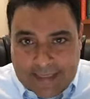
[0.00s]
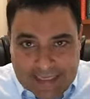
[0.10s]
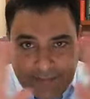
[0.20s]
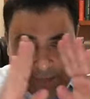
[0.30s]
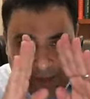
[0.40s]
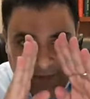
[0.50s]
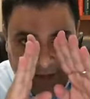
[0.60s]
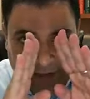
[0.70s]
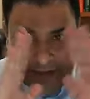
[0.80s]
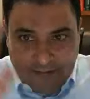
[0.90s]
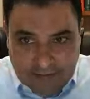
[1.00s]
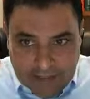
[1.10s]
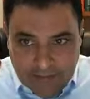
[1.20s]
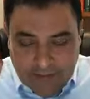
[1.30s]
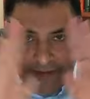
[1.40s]
deep inside. It's not
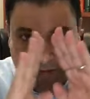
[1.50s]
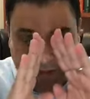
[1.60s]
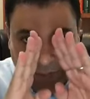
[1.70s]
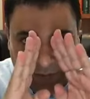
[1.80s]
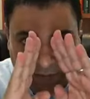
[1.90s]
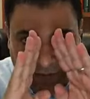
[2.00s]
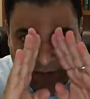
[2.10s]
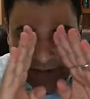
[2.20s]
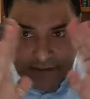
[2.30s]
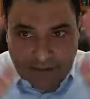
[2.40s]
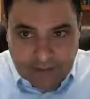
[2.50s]
outside. It's deep inside.